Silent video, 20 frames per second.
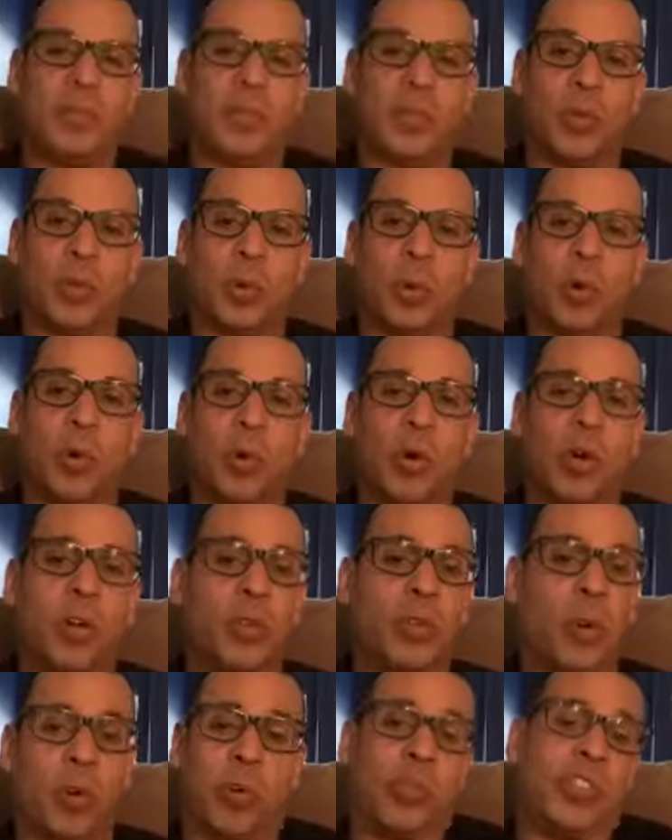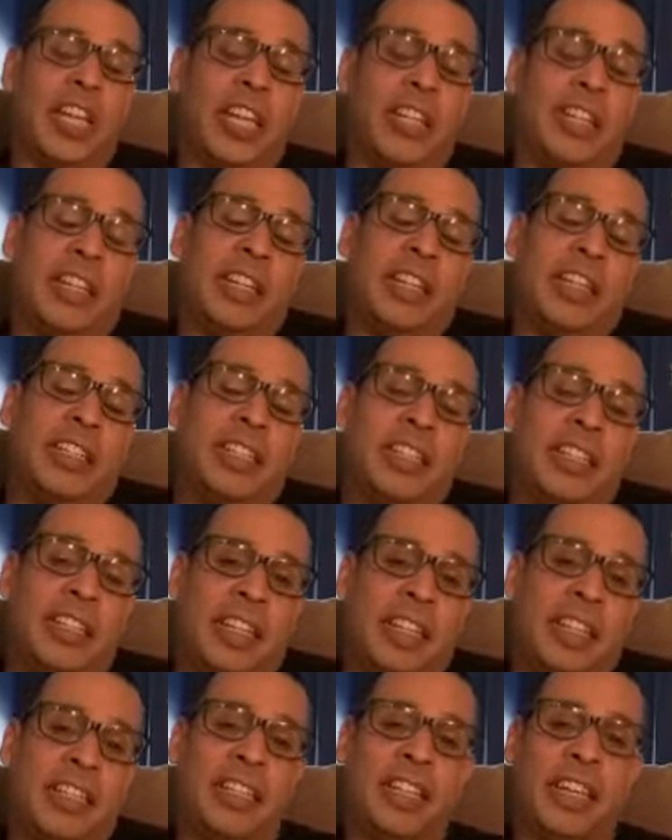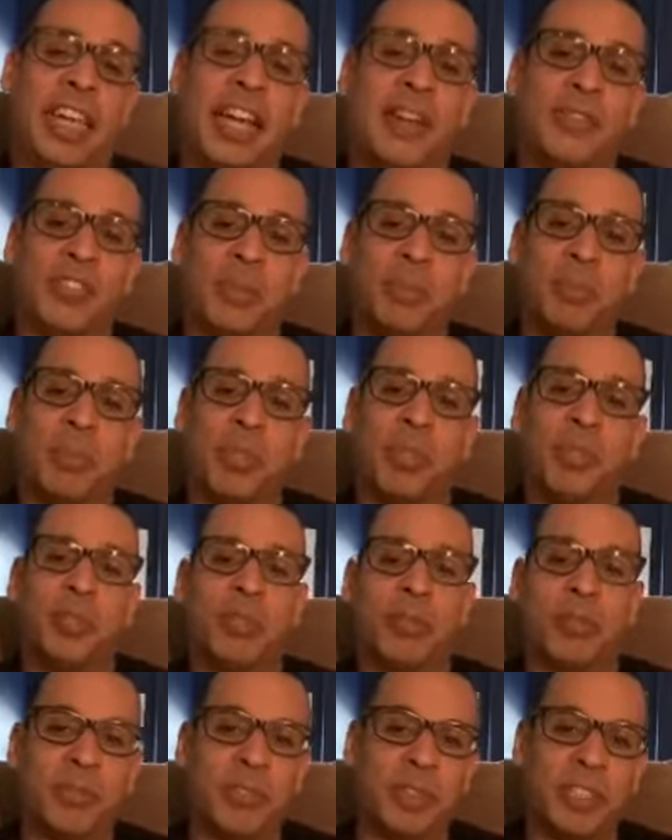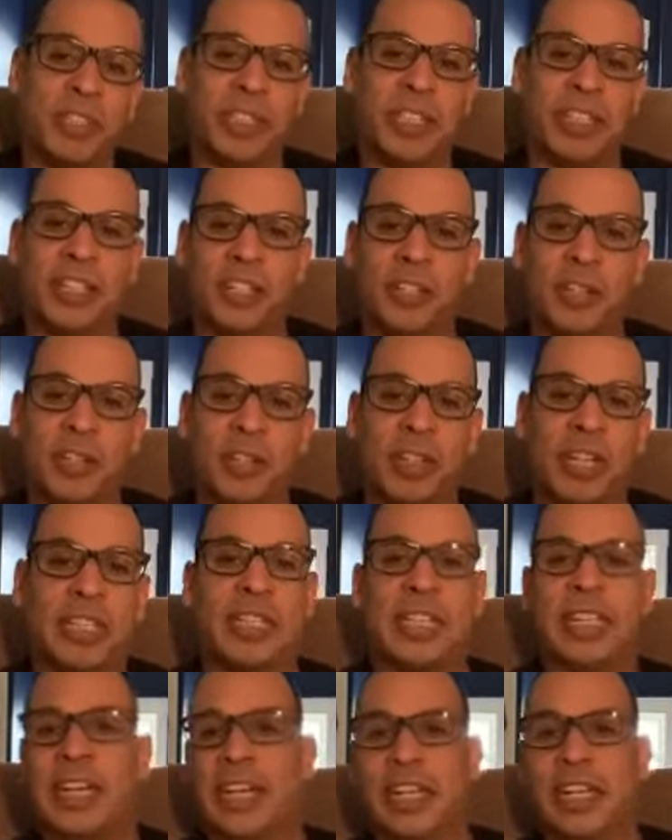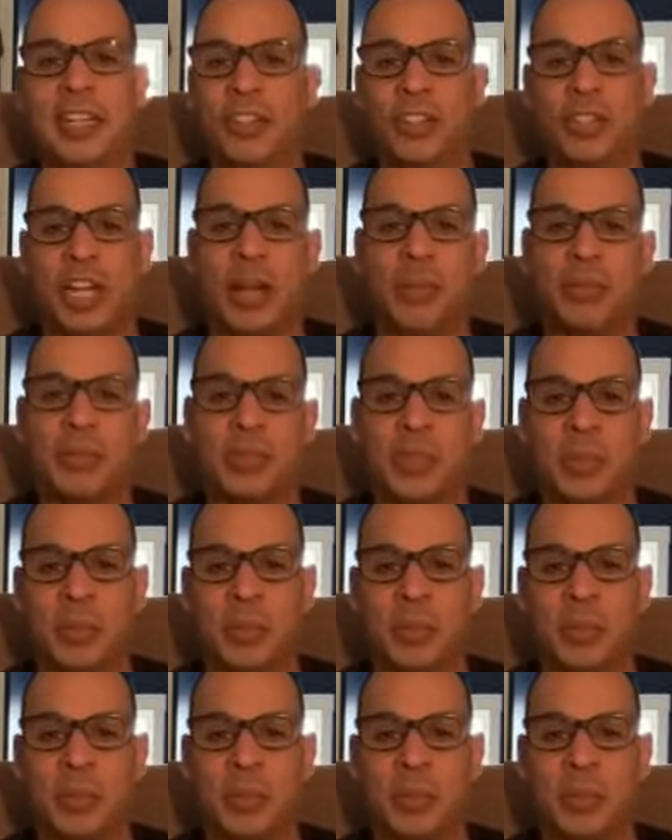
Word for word: or or saying that they, they have to move, you know, like they got to get another job somewhere.